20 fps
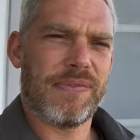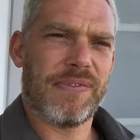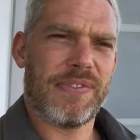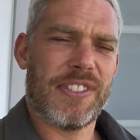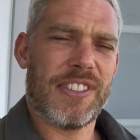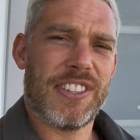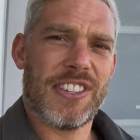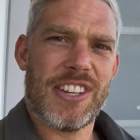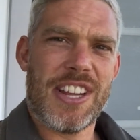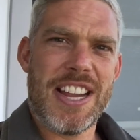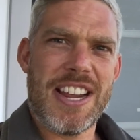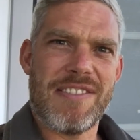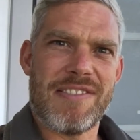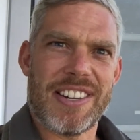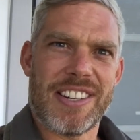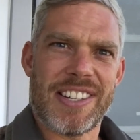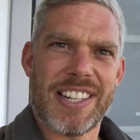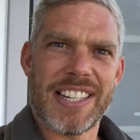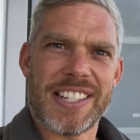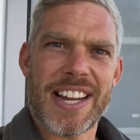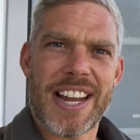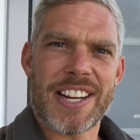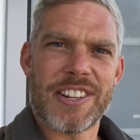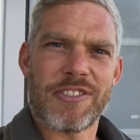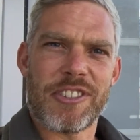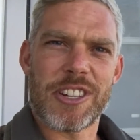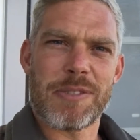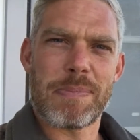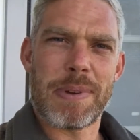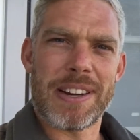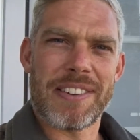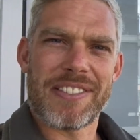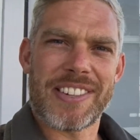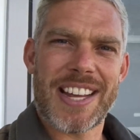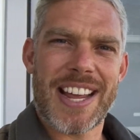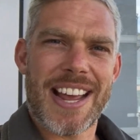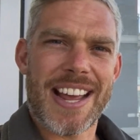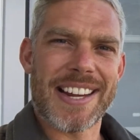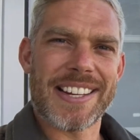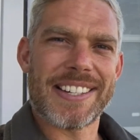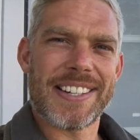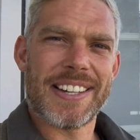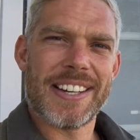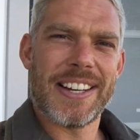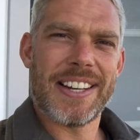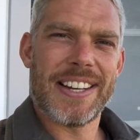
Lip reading: Seriously dangerous bit of kit.